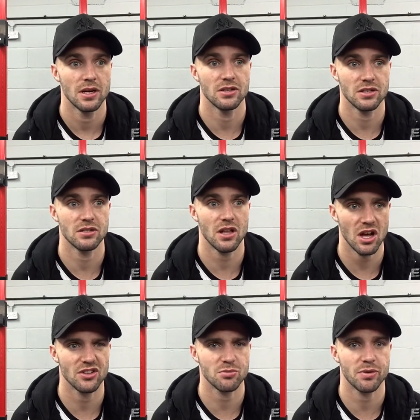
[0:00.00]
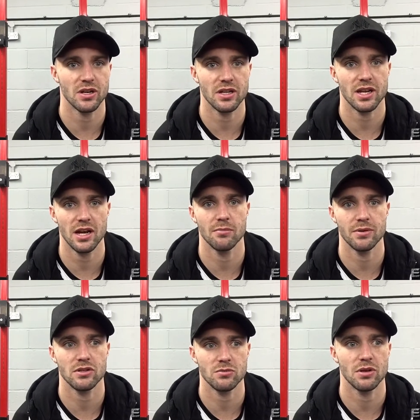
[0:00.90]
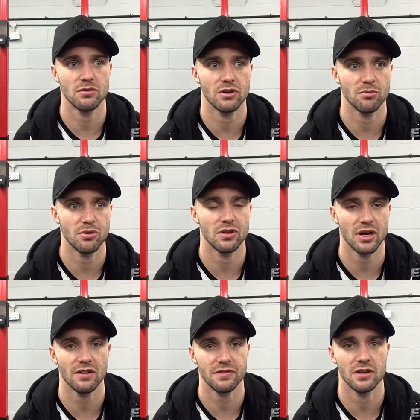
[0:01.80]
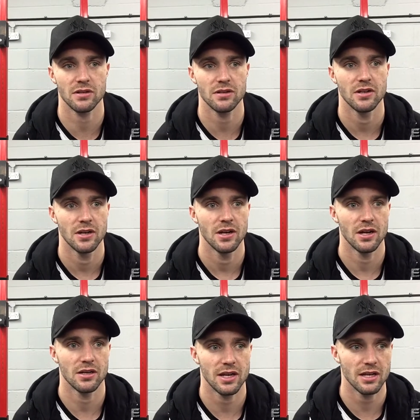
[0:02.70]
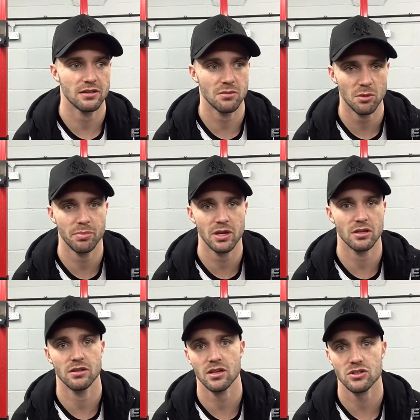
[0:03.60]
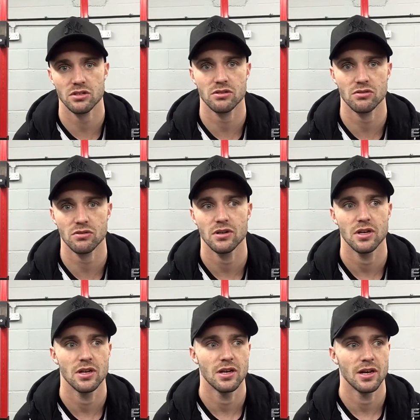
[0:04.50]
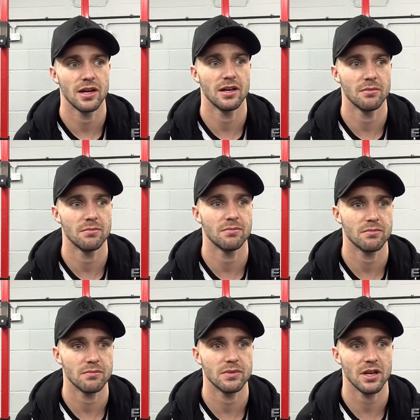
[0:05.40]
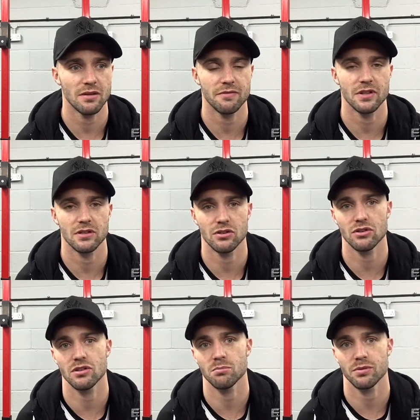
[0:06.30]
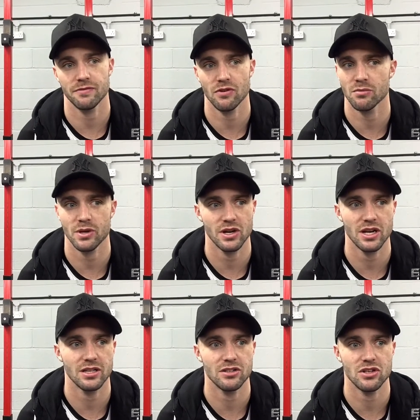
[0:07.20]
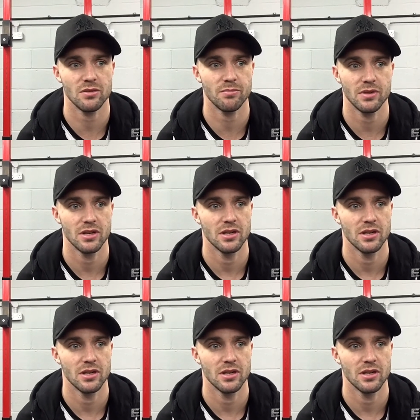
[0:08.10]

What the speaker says: isn't the hardest part of the camp. This is where I really put the graft in and get to my peak condition. So I'm feeling good. I'm performing great in the gym.